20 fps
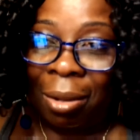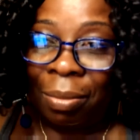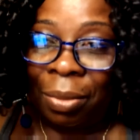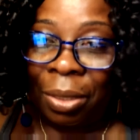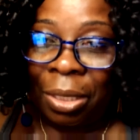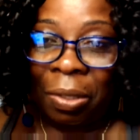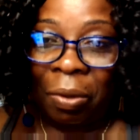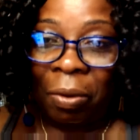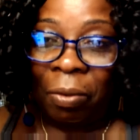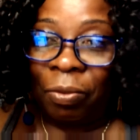
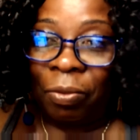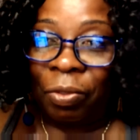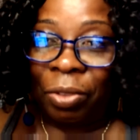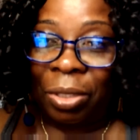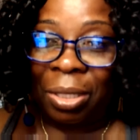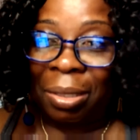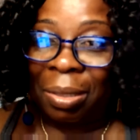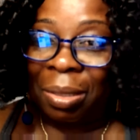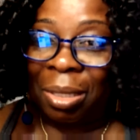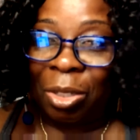So
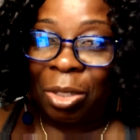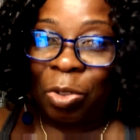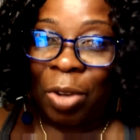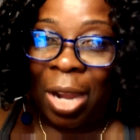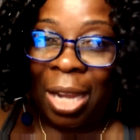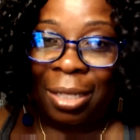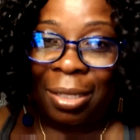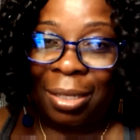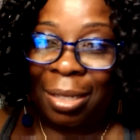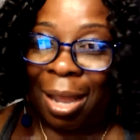to
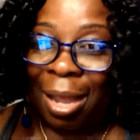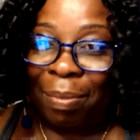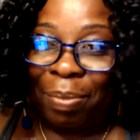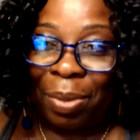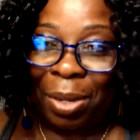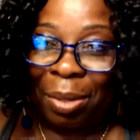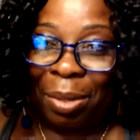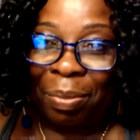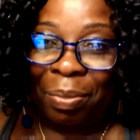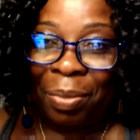try to stop
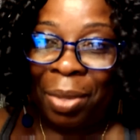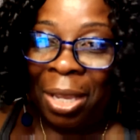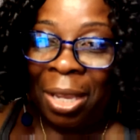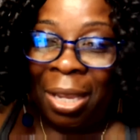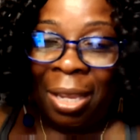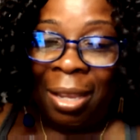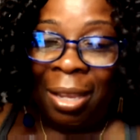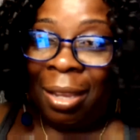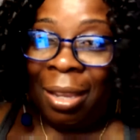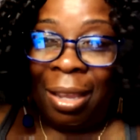him,
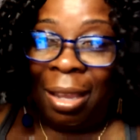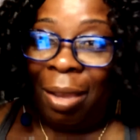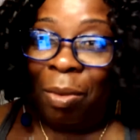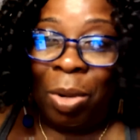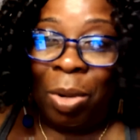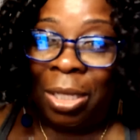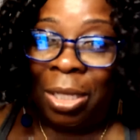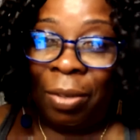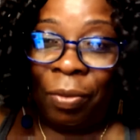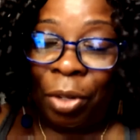it
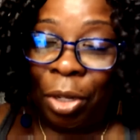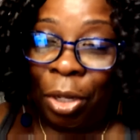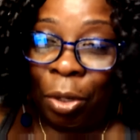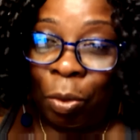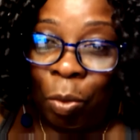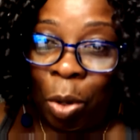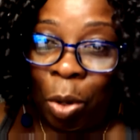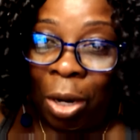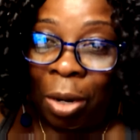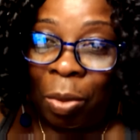wasn't even going to
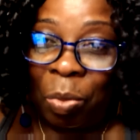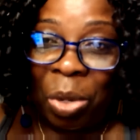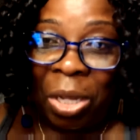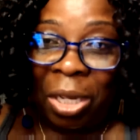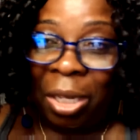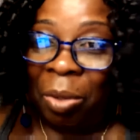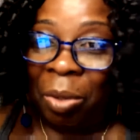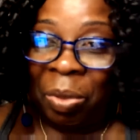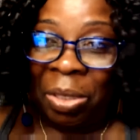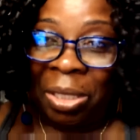work
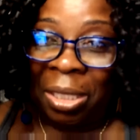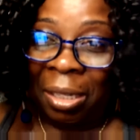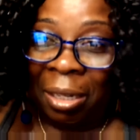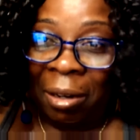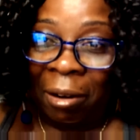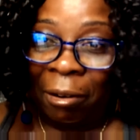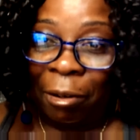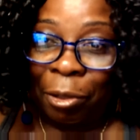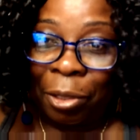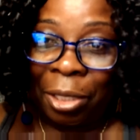whether he was in
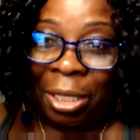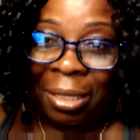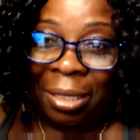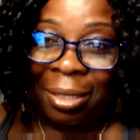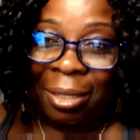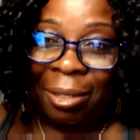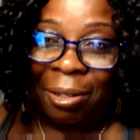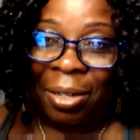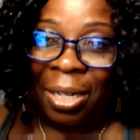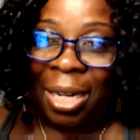
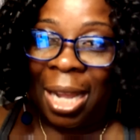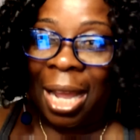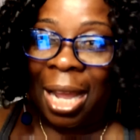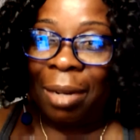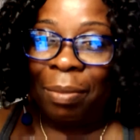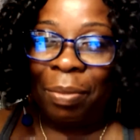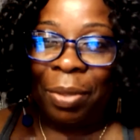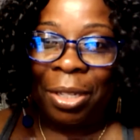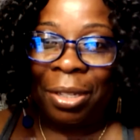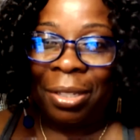ROTC or
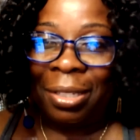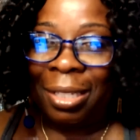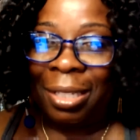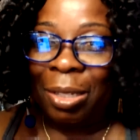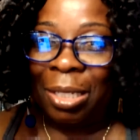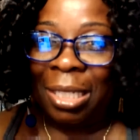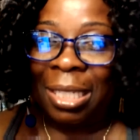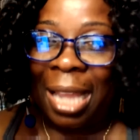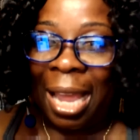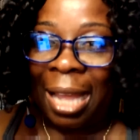not, because
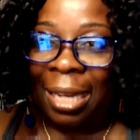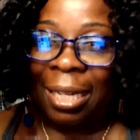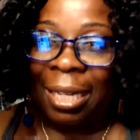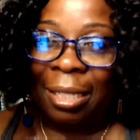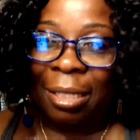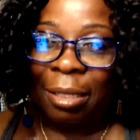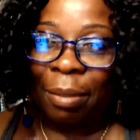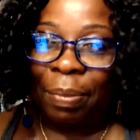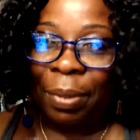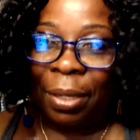he's that
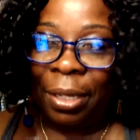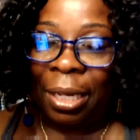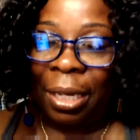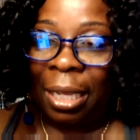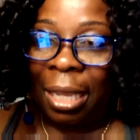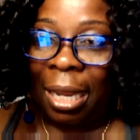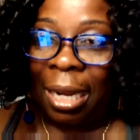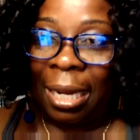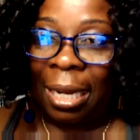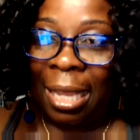disciplined.
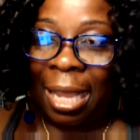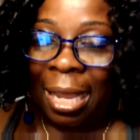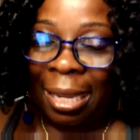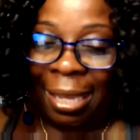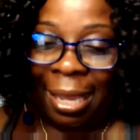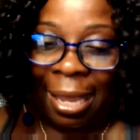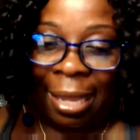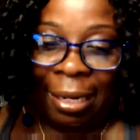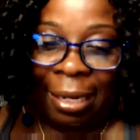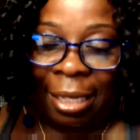And
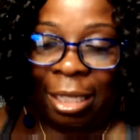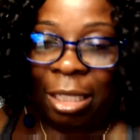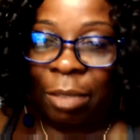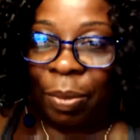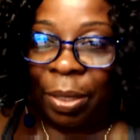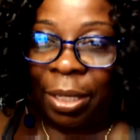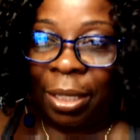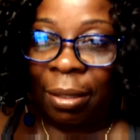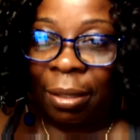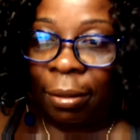again, he's
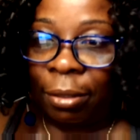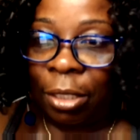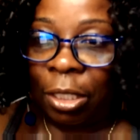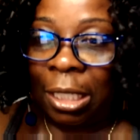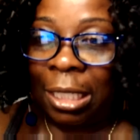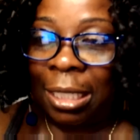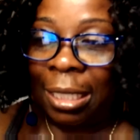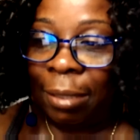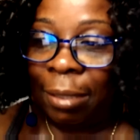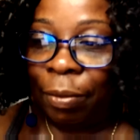been,
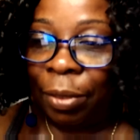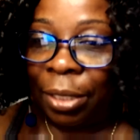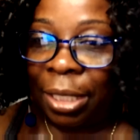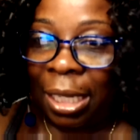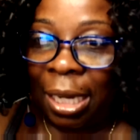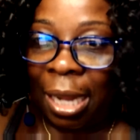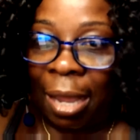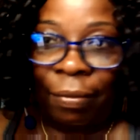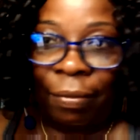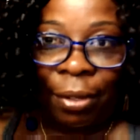since he was
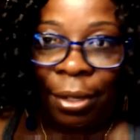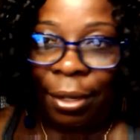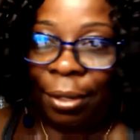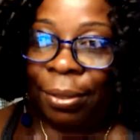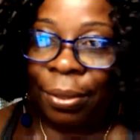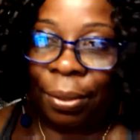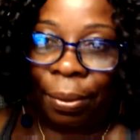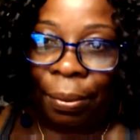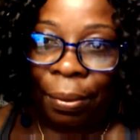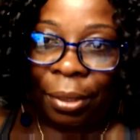11
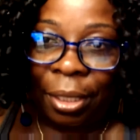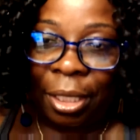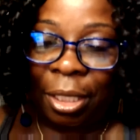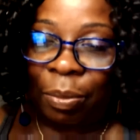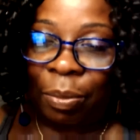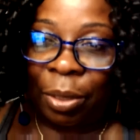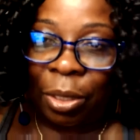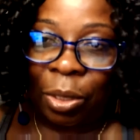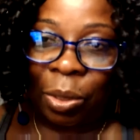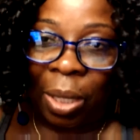years old,
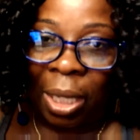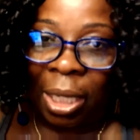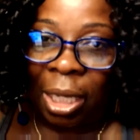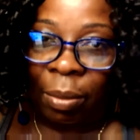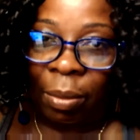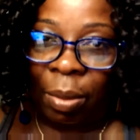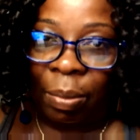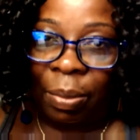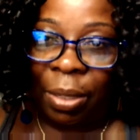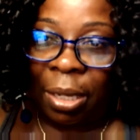he's been talking
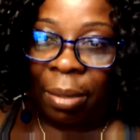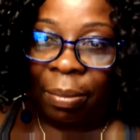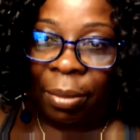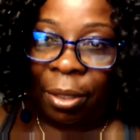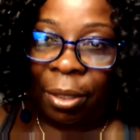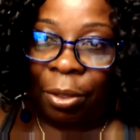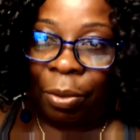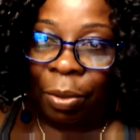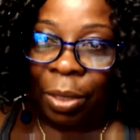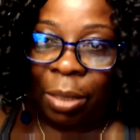about becoming
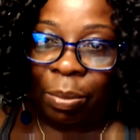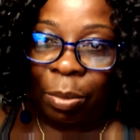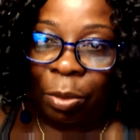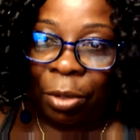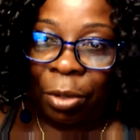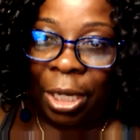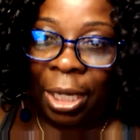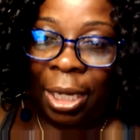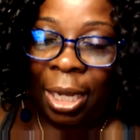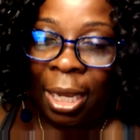a U.S.
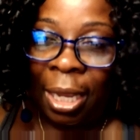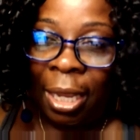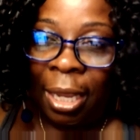Marine.